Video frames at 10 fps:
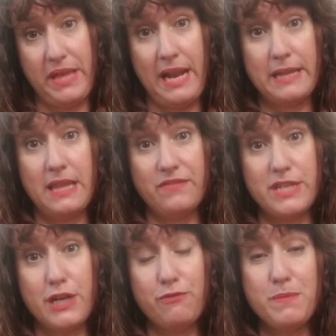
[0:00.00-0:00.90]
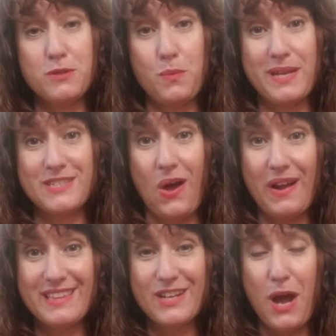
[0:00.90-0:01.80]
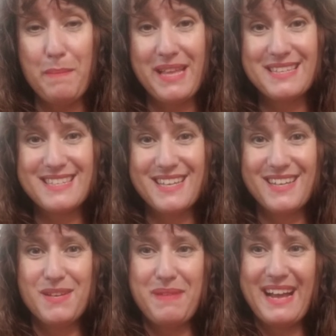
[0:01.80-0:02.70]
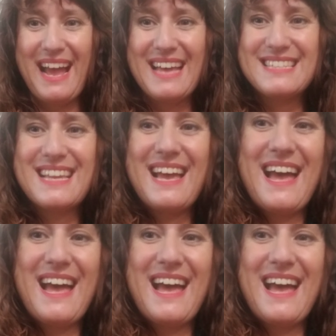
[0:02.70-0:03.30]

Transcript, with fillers: And I'd love to hear from you so we can talk in the comments. Bye guys.